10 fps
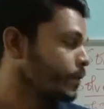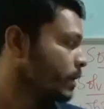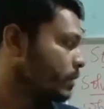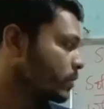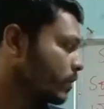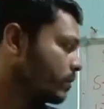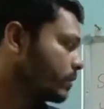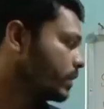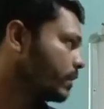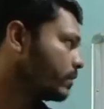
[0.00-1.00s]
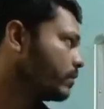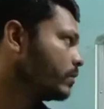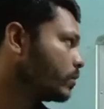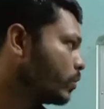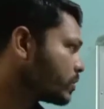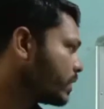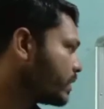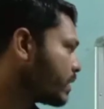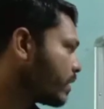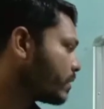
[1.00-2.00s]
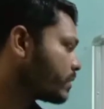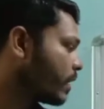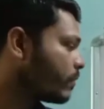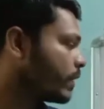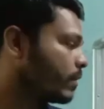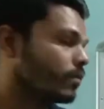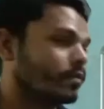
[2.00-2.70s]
So those things are a solvent.